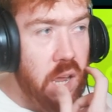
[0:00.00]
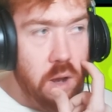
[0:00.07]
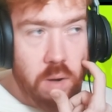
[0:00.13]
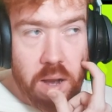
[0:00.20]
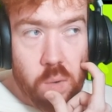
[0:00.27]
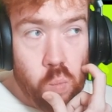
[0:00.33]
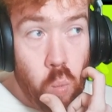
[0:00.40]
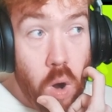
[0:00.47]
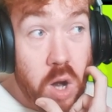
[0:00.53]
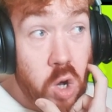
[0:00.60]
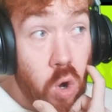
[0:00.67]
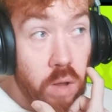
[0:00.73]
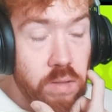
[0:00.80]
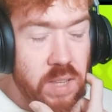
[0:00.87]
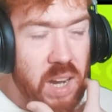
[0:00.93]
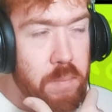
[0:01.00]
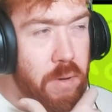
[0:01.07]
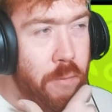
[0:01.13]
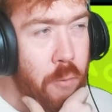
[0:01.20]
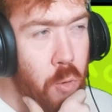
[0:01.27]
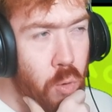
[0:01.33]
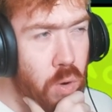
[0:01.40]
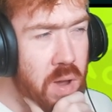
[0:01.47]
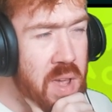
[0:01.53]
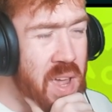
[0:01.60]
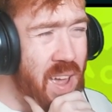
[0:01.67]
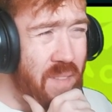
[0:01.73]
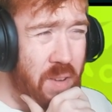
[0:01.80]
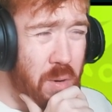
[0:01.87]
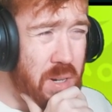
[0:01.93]
that in like one content before,
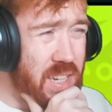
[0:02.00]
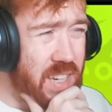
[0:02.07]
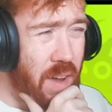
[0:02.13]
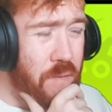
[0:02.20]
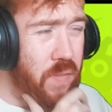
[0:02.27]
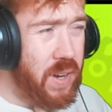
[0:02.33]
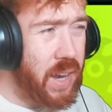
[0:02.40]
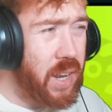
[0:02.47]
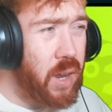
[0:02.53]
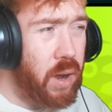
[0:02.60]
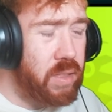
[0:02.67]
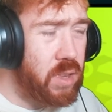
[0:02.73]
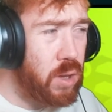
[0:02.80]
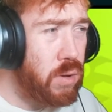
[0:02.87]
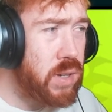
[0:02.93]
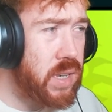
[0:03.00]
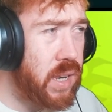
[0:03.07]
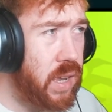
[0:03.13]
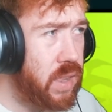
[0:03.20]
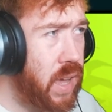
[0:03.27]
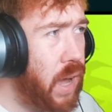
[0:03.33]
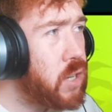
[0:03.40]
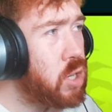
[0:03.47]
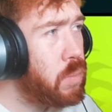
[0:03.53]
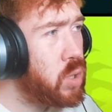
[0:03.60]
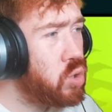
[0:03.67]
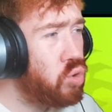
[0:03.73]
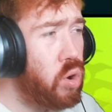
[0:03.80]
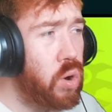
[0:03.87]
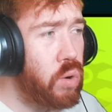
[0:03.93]
but there was something that you had to use the actual
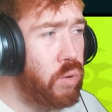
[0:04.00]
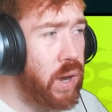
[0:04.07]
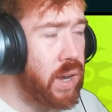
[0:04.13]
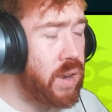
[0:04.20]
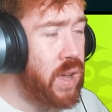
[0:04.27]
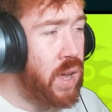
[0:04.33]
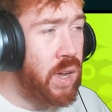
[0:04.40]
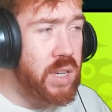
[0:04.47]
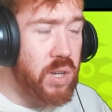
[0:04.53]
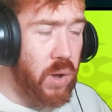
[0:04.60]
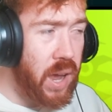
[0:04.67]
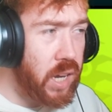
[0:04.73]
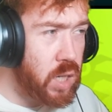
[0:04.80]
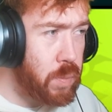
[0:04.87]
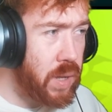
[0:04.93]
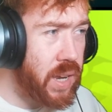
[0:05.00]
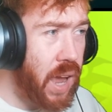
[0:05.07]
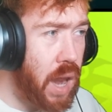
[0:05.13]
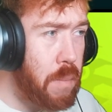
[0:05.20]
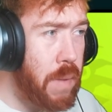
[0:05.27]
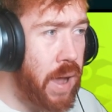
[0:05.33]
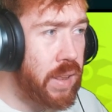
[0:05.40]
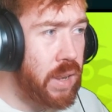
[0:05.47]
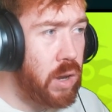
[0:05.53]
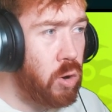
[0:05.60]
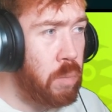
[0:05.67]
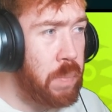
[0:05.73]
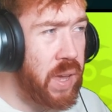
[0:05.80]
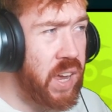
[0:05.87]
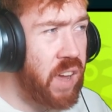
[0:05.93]
Matrona in, so HP kind of mattered a little
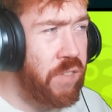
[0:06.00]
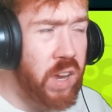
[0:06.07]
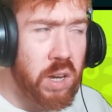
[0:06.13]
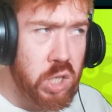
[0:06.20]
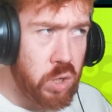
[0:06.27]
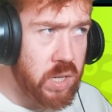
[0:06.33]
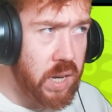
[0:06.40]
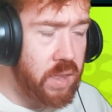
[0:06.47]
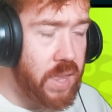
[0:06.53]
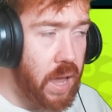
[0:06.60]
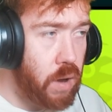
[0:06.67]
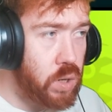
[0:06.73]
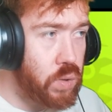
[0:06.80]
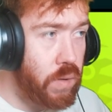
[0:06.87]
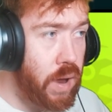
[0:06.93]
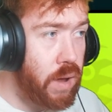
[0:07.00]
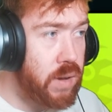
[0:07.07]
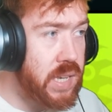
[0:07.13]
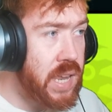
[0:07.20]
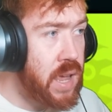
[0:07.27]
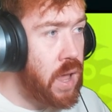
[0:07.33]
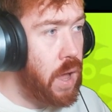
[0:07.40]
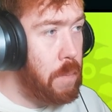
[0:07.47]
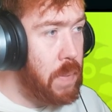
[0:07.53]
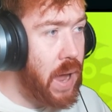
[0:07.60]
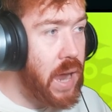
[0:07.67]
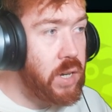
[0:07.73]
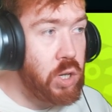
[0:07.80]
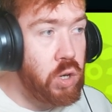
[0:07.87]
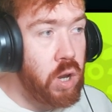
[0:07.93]
bit. I think I was using Tower Trials, but
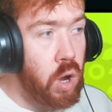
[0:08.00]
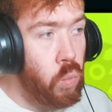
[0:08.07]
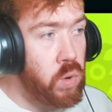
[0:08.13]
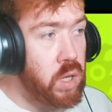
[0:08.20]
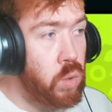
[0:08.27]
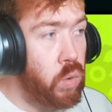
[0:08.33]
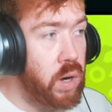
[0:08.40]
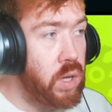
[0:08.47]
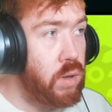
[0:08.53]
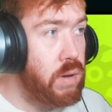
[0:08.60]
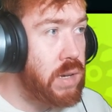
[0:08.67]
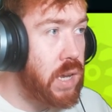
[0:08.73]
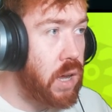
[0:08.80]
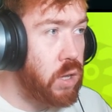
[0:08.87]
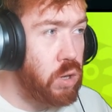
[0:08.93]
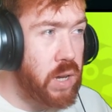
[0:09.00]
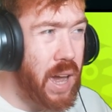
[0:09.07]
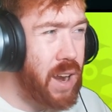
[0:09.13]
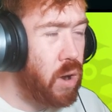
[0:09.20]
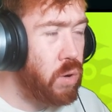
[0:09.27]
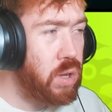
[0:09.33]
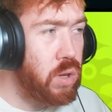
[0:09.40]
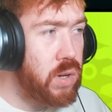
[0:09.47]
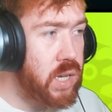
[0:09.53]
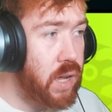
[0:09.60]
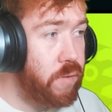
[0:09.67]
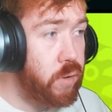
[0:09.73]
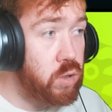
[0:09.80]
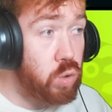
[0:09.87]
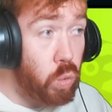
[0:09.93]
I do know when you want to use her, you kind of only use her
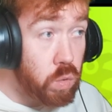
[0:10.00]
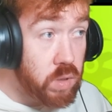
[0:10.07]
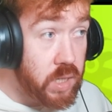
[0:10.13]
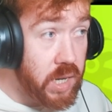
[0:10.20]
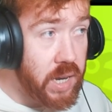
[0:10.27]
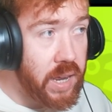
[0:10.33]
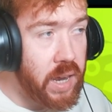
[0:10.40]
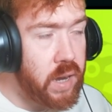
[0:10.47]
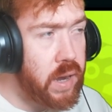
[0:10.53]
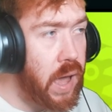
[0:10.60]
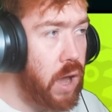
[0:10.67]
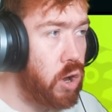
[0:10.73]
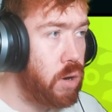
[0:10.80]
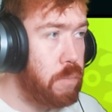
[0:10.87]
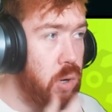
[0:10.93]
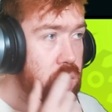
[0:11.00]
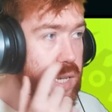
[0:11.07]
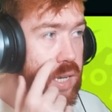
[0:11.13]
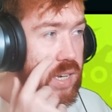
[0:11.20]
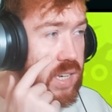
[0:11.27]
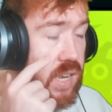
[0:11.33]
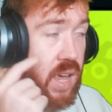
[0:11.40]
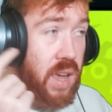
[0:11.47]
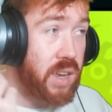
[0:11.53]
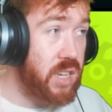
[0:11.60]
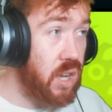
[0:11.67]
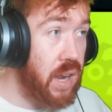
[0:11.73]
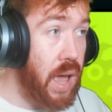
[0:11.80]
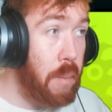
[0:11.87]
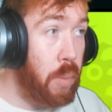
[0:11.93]
for taunting in Knighthood bosses,
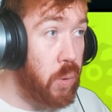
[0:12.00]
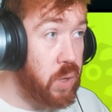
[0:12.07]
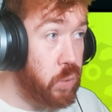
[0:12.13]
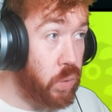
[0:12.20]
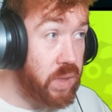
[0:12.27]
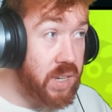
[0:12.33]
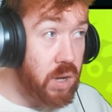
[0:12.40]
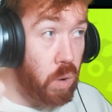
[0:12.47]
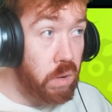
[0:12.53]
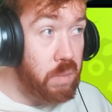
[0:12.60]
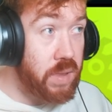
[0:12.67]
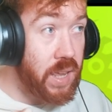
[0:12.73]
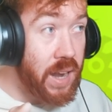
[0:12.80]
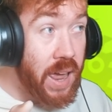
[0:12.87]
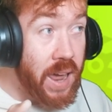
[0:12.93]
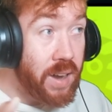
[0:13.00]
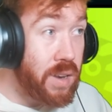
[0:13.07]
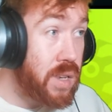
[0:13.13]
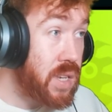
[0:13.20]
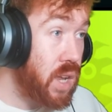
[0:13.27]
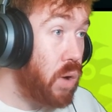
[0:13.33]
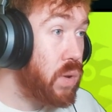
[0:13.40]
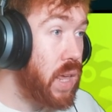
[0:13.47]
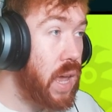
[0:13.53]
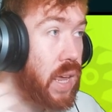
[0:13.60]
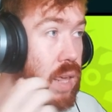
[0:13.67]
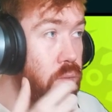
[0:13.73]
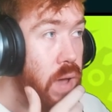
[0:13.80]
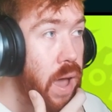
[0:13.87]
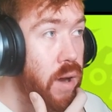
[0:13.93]
so at that point you want this ultimate to land, so yeah,
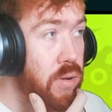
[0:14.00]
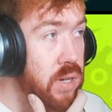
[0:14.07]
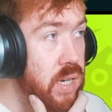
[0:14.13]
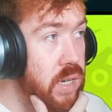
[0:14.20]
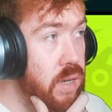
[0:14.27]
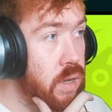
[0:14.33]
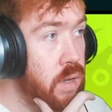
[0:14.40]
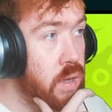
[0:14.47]
give her accuracy.